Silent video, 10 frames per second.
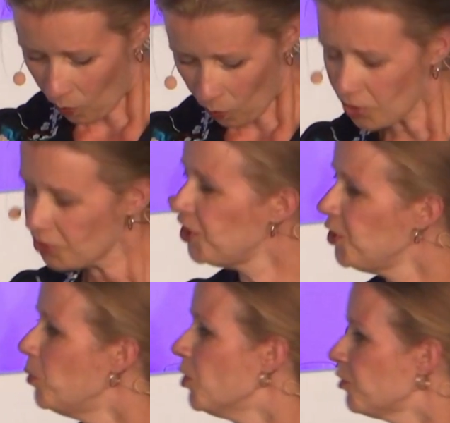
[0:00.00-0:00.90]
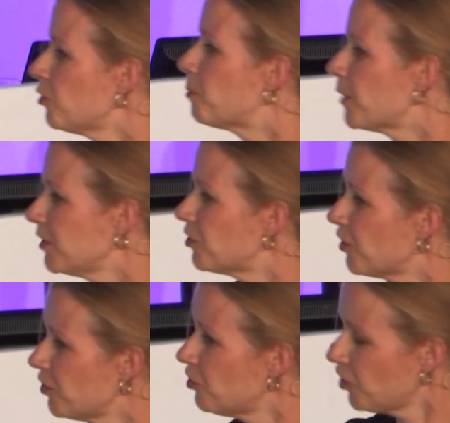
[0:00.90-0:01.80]
What do you want to bring to
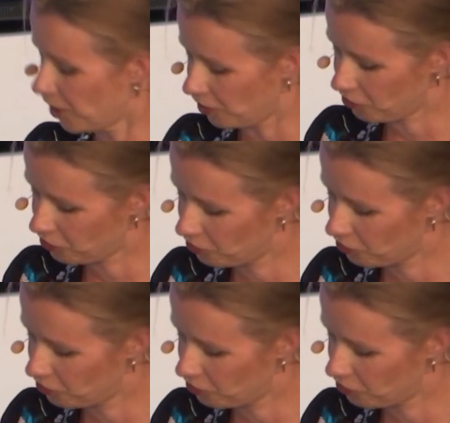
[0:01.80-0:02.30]
the church